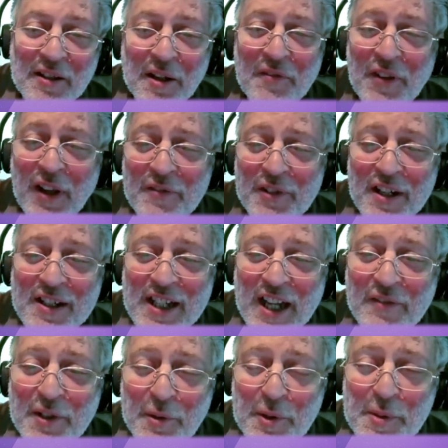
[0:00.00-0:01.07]
35 years
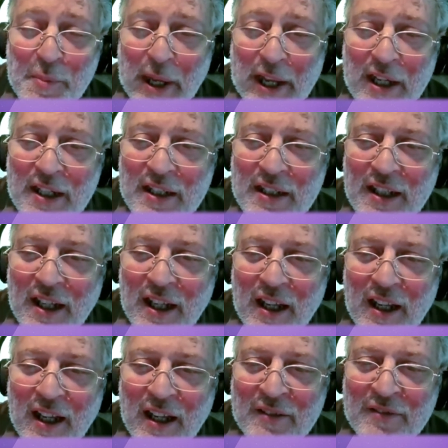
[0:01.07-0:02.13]
after it was banned,
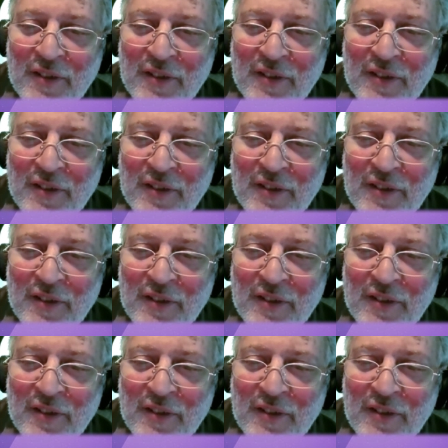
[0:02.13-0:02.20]
I